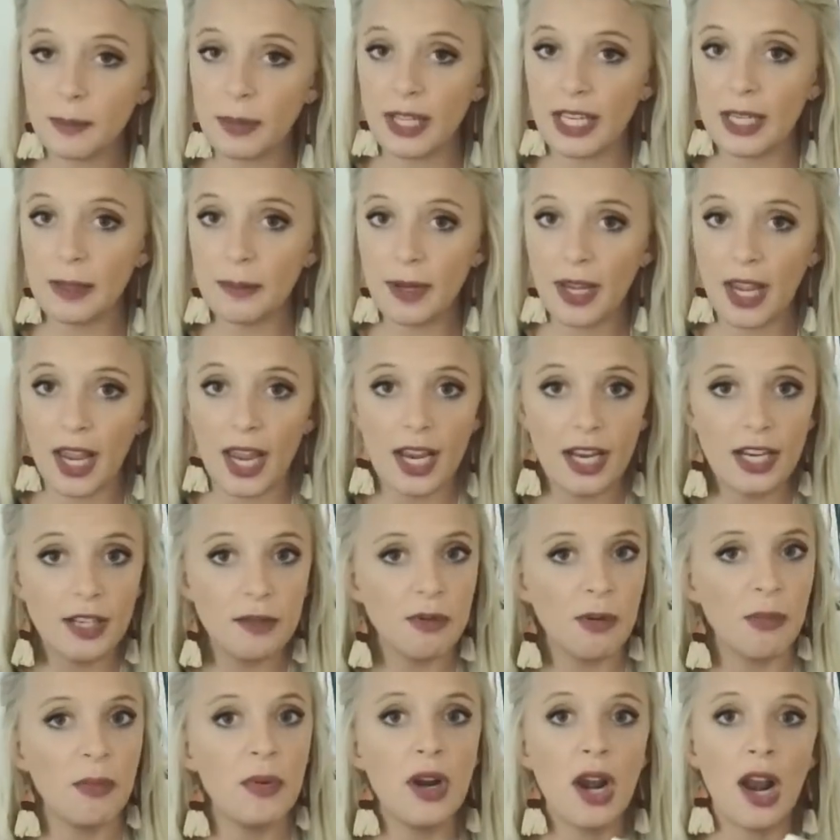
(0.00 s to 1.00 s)
blank page,
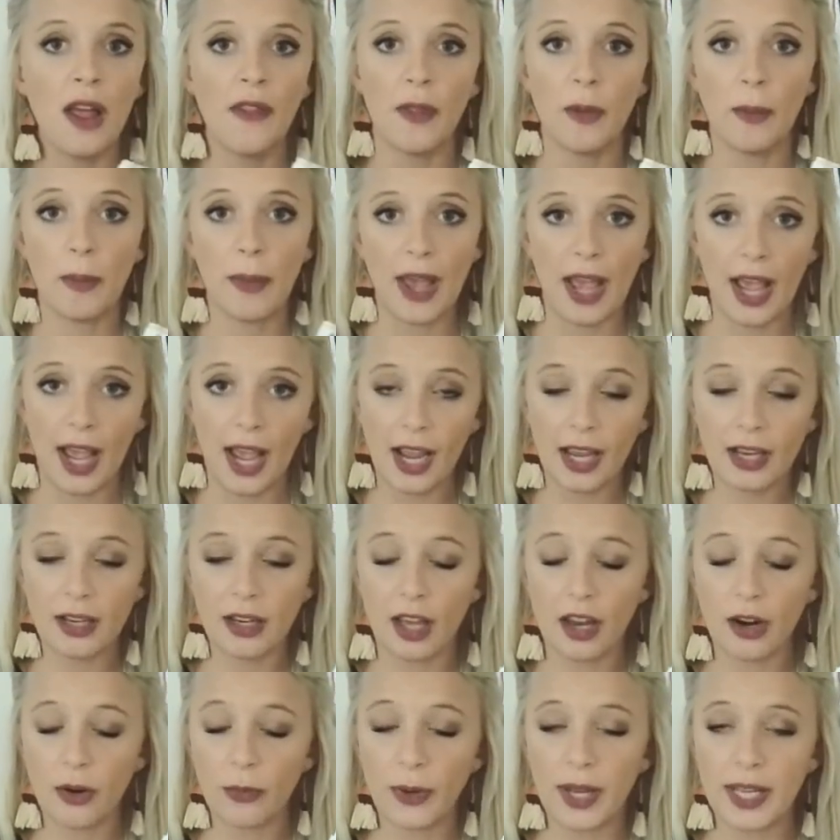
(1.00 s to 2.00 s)
remember not the back,
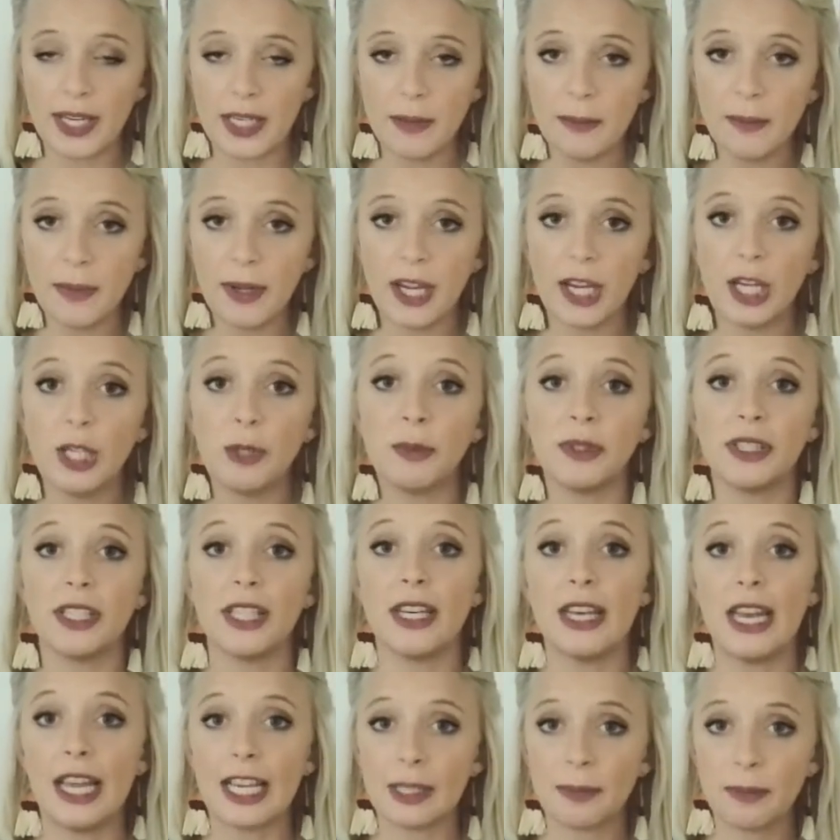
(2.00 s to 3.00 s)
not a random page, but
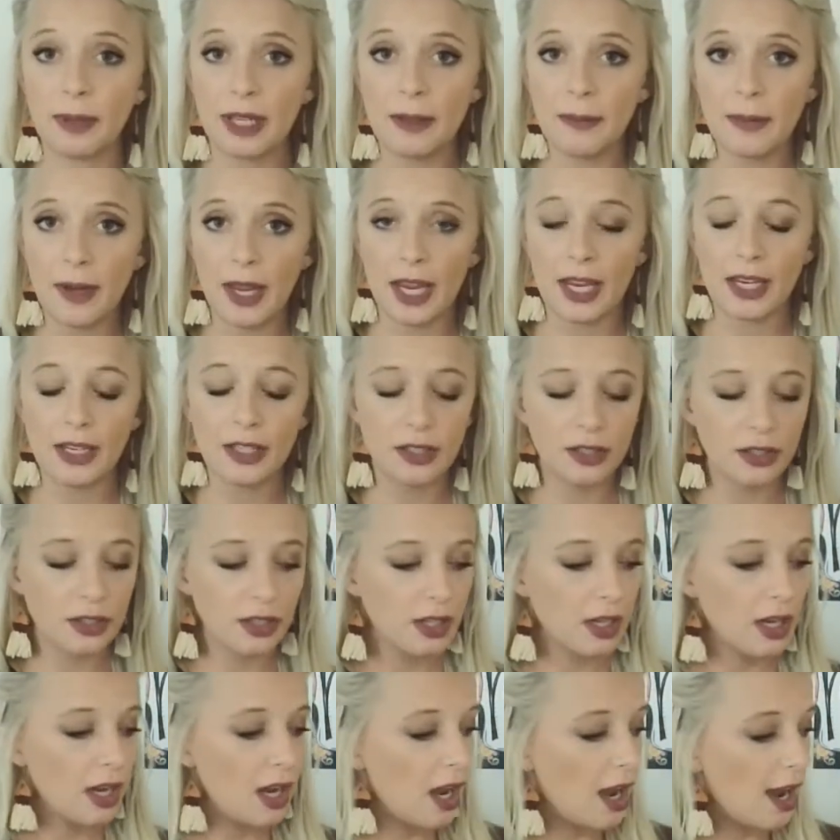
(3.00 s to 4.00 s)
the next blank page,
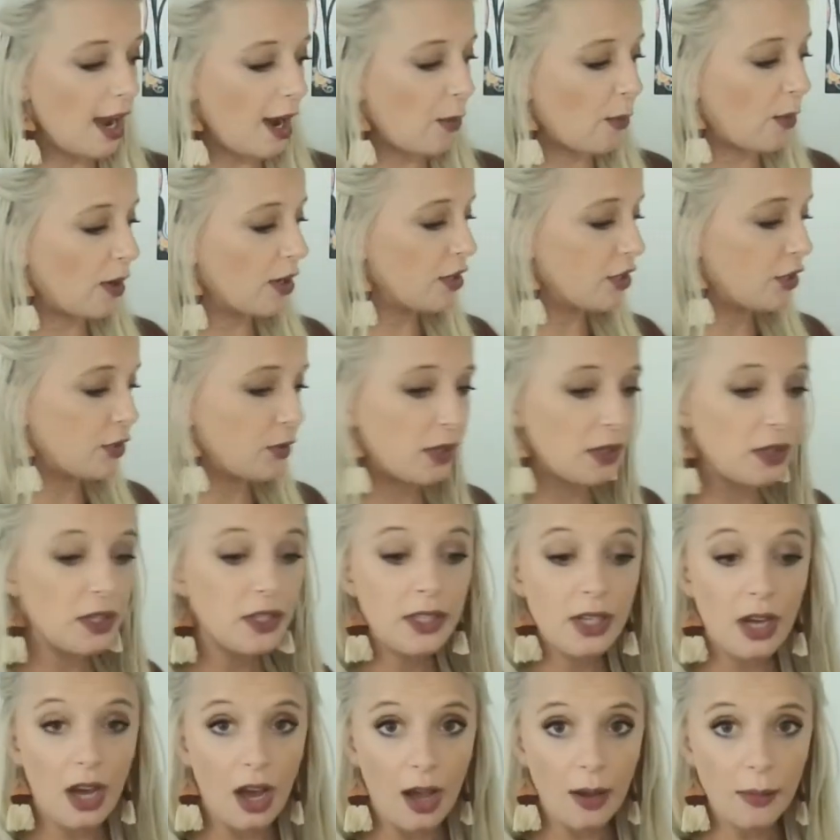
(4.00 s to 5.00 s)
I want you to on
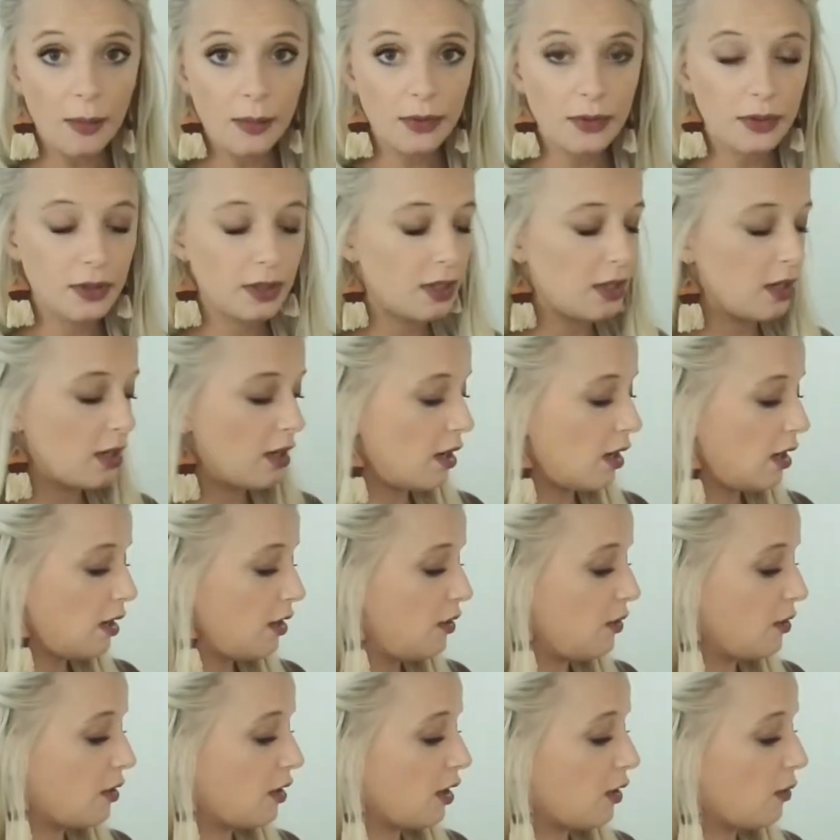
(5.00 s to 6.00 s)
the top,
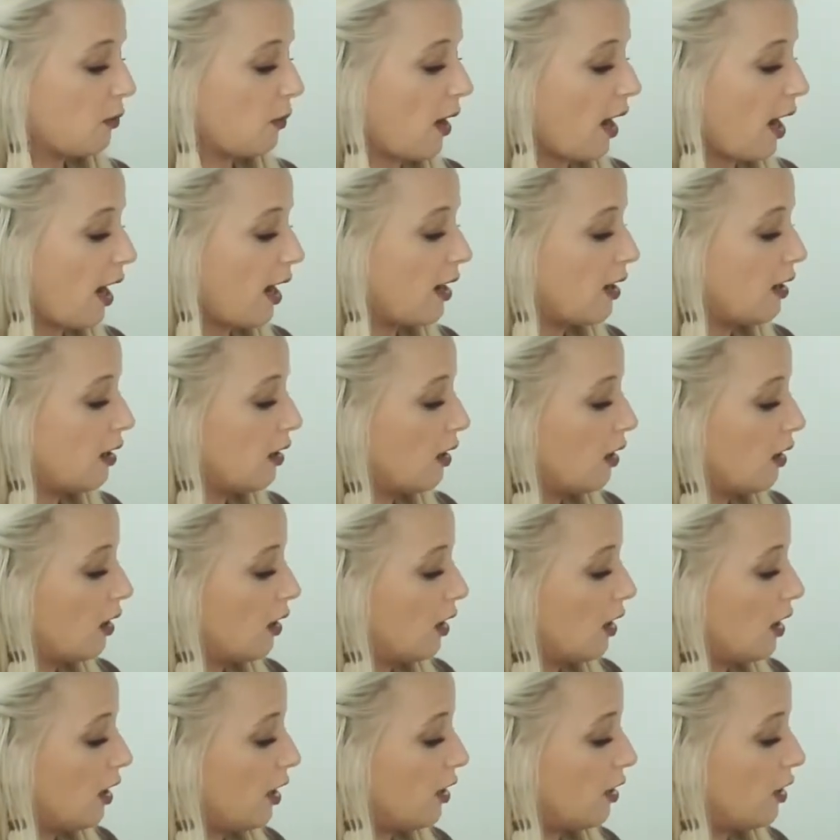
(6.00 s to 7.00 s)
you can write
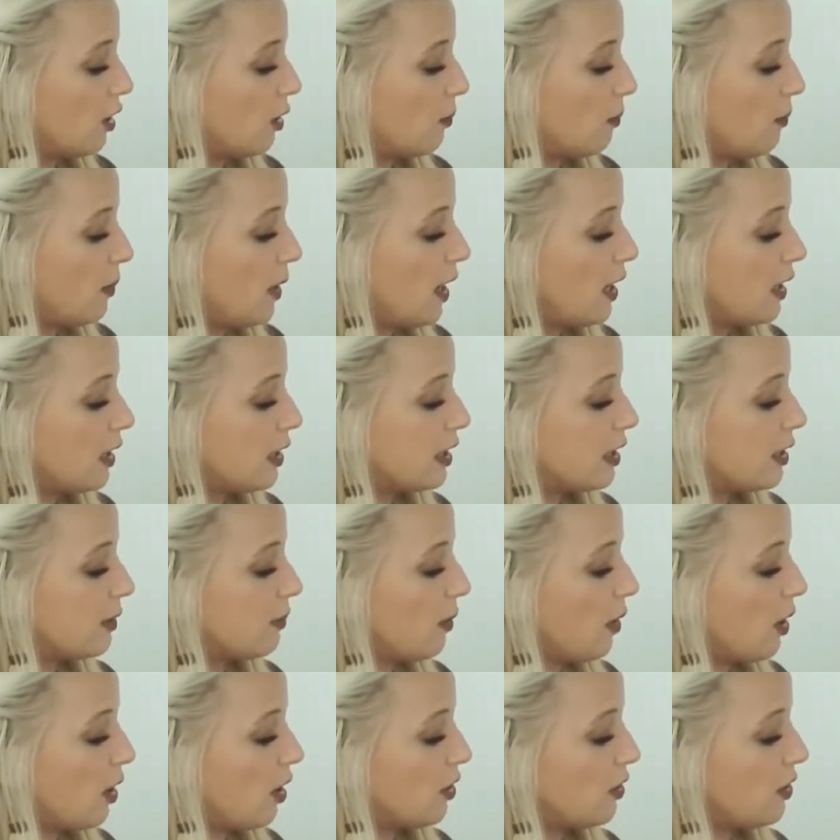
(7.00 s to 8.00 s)
in your best
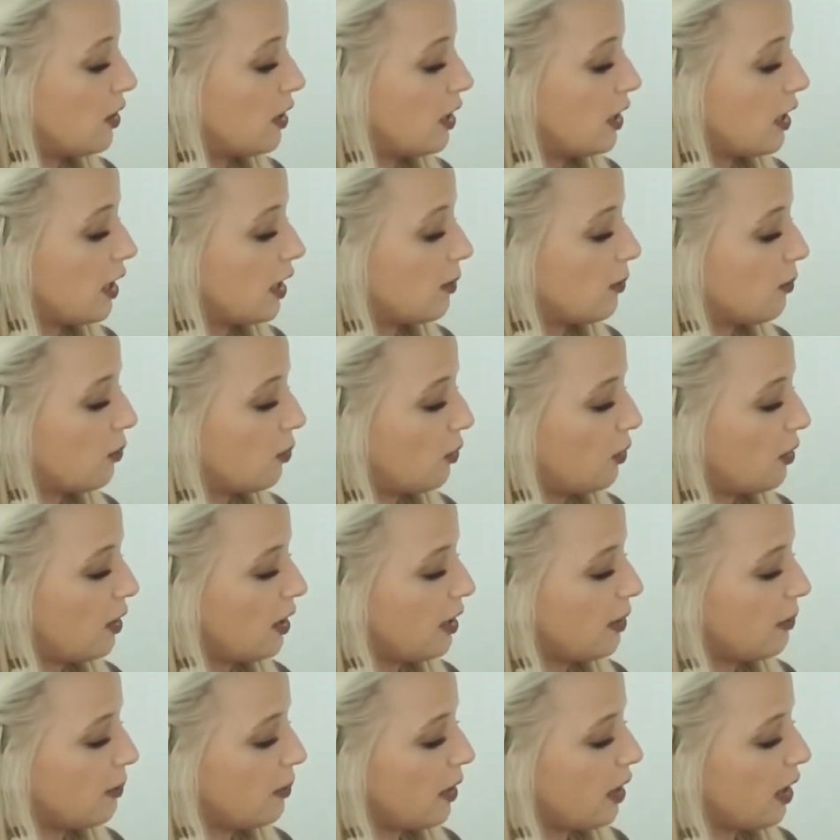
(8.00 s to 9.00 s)
Spalding and
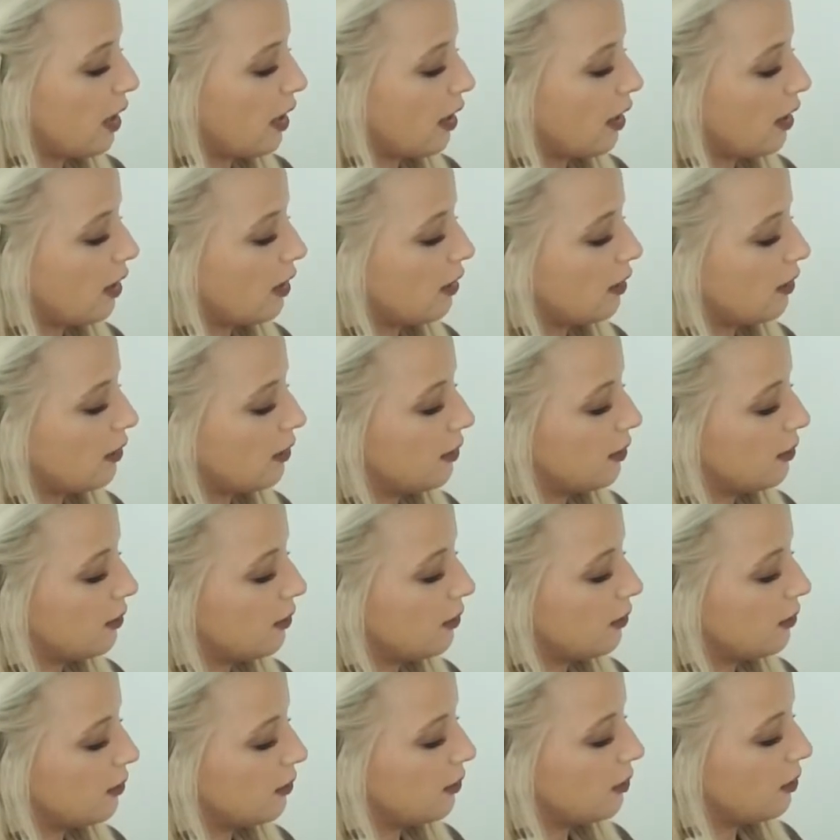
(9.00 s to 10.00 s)
pretty big,
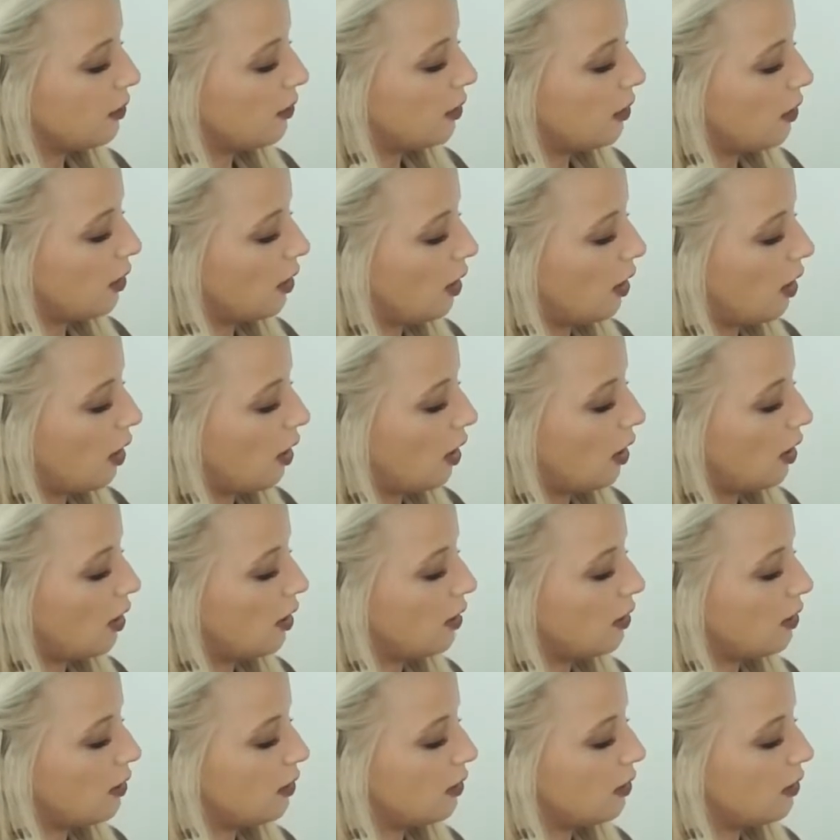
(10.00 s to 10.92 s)
art